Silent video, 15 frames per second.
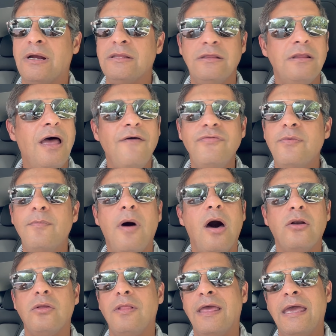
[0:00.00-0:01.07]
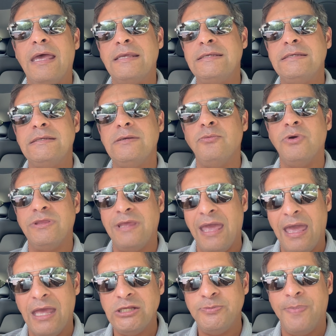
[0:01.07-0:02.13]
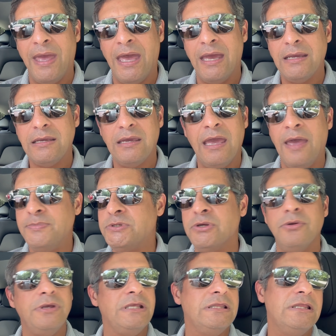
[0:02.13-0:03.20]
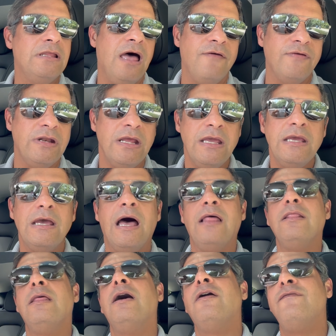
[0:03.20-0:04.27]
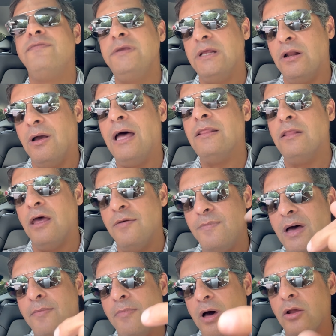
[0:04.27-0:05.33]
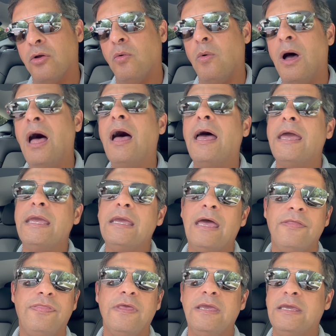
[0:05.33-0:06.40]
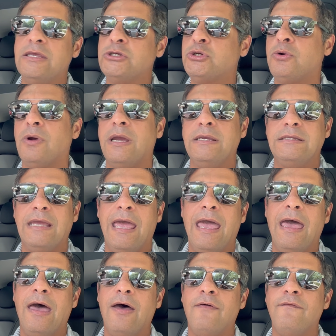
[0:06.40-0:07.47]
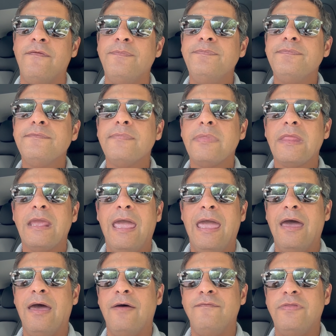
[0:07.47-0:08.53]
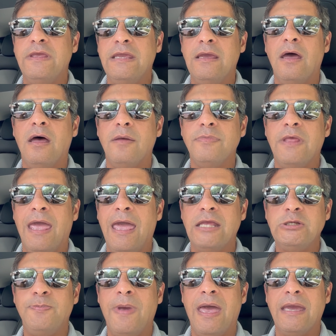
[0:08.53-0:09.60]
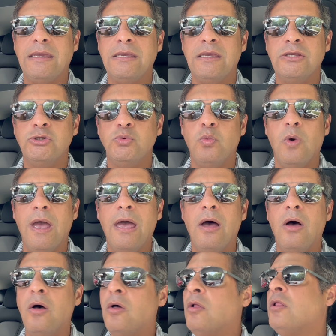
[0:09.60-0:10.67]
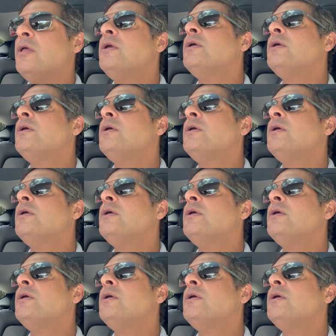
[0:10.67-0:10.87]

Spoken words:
I love the Model S with the hatchback. Absolutely love it. I love my Model Y. I think it's great to have the hatchback as well.